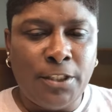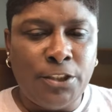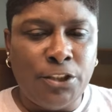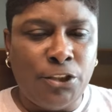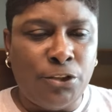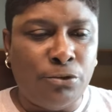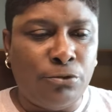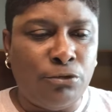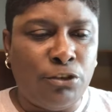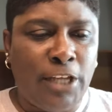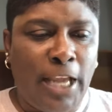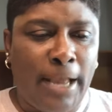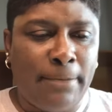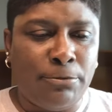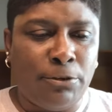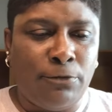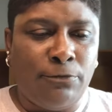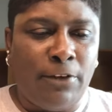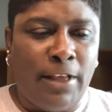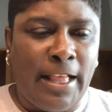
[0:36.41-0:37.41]
to
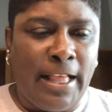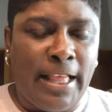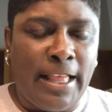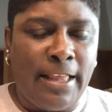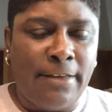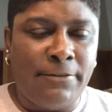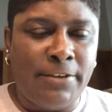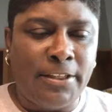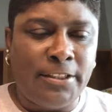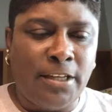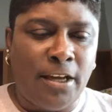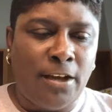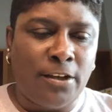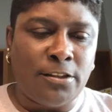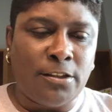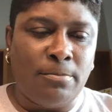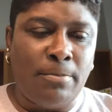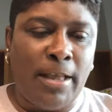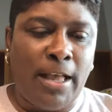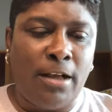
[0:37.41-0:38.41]
chapter 5, it
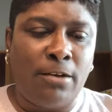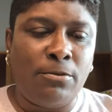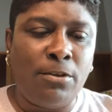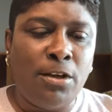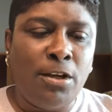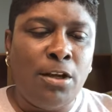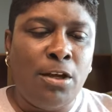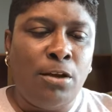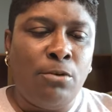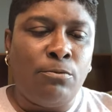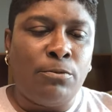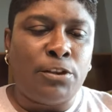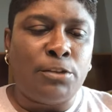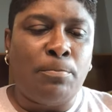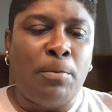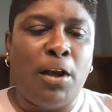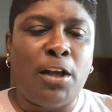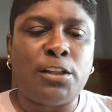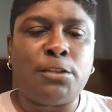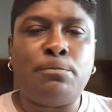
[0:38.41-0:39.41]
talks about
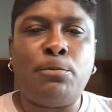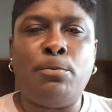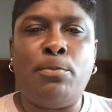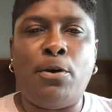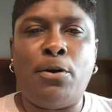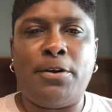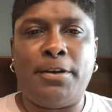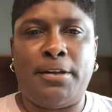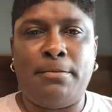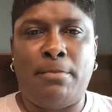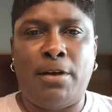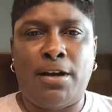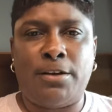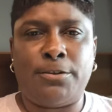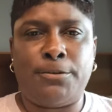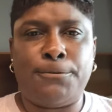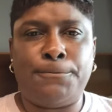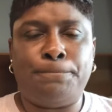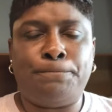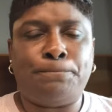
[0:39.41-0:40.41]
responsible party
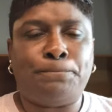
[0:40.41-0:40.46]
model.